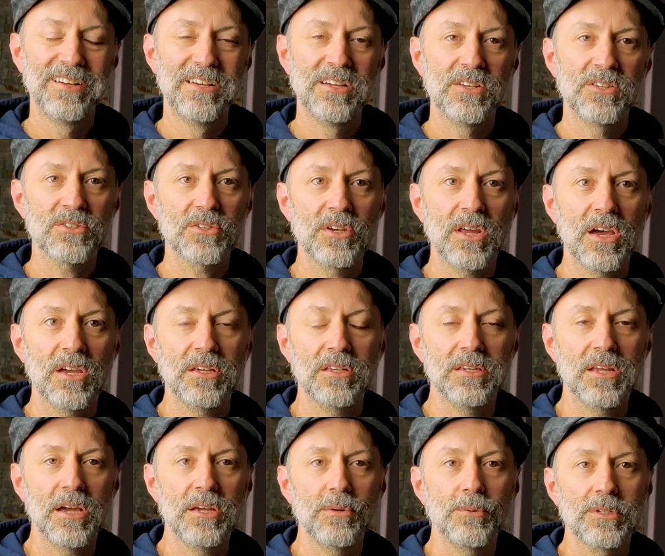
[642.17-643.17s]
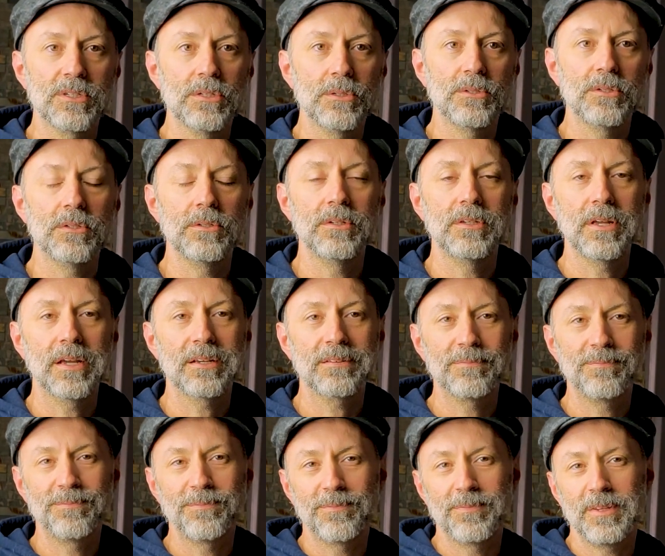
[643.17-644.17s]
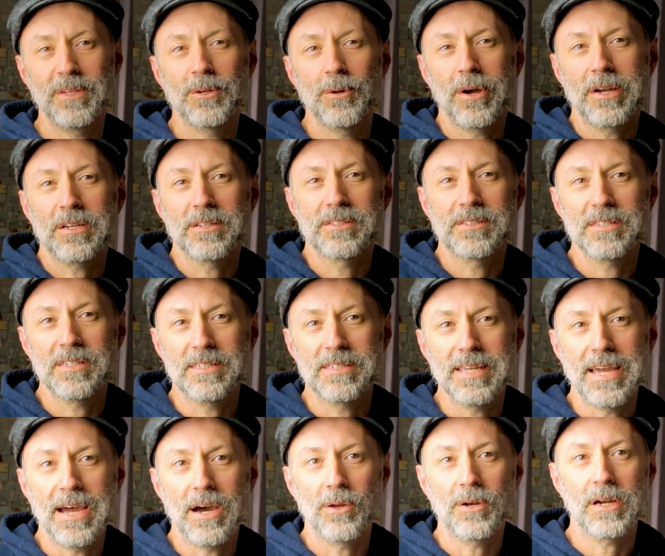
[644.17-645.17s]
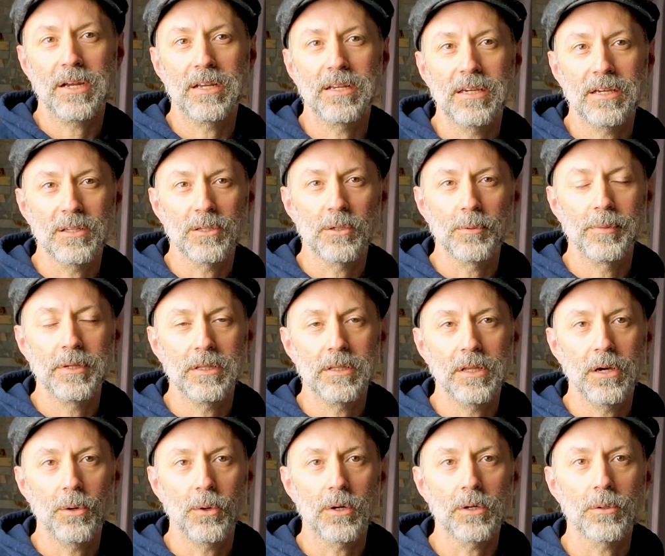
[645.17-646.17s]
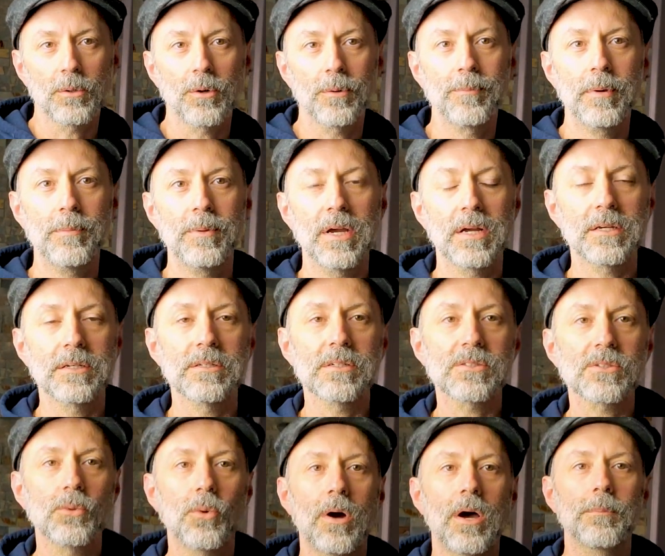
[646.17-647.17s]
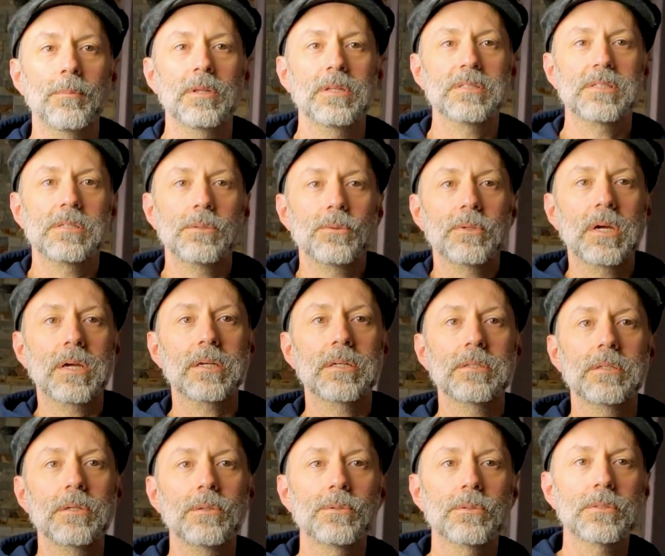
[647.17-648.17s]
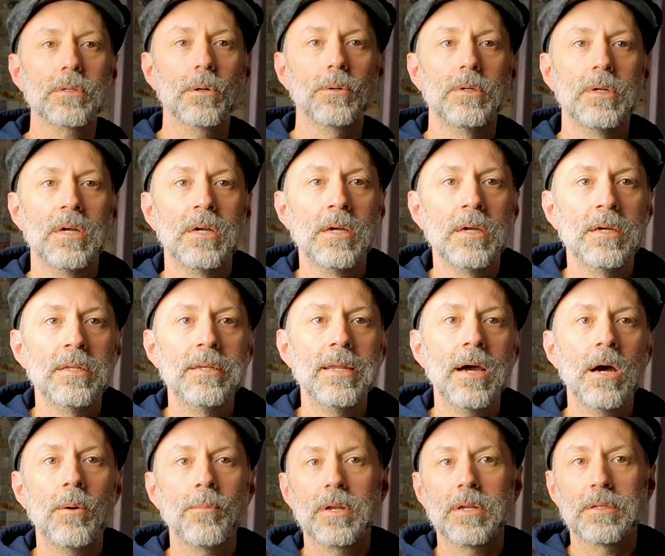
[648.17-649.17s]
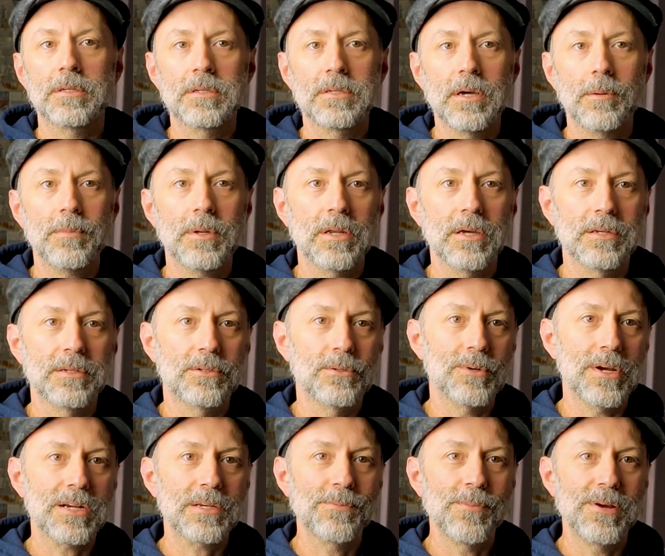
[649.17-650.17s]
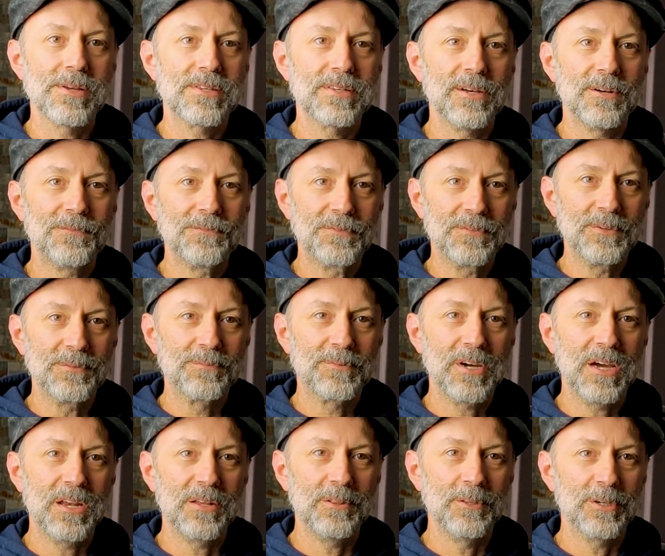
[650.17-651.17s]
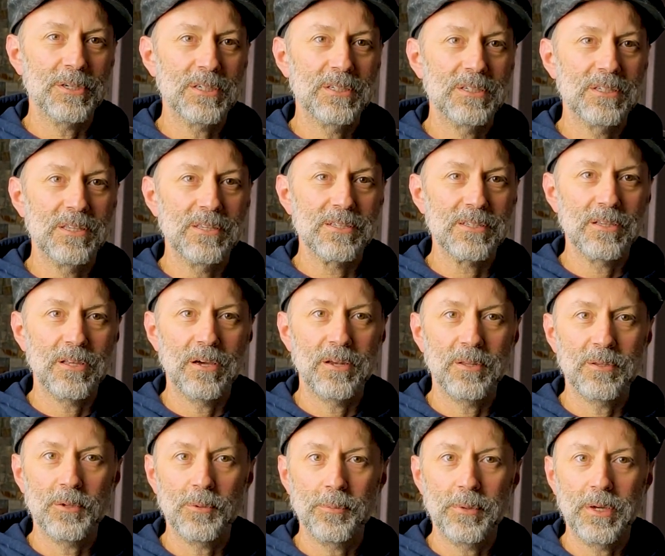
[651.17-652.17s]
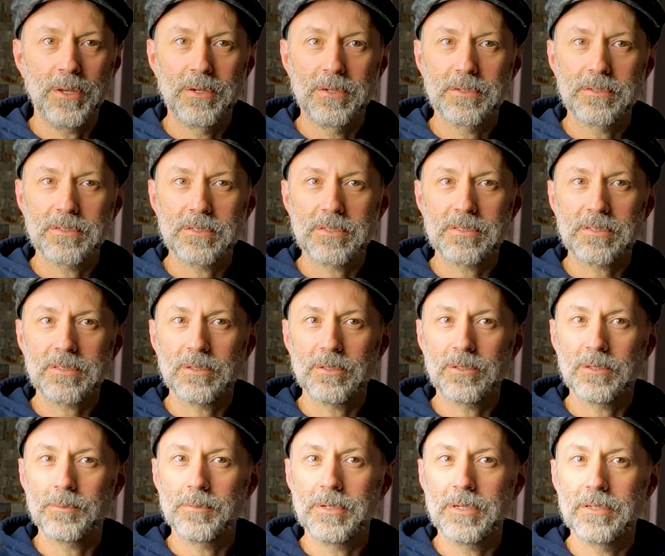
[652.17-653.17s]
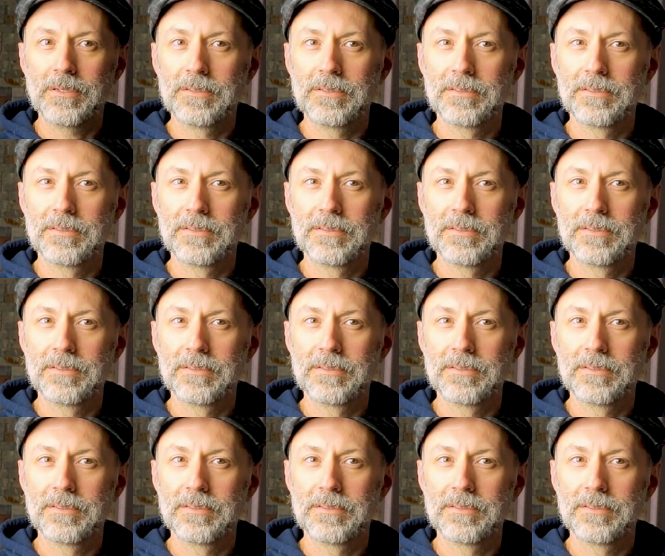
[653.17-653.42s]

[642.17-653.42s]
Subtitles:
So now what you do, I could sit down, I can get a little bit lower, or maybe I can just squat. Let's see what I can do. So now I'm gonna direct myself to kind of look into this light a little bit, just a little bit.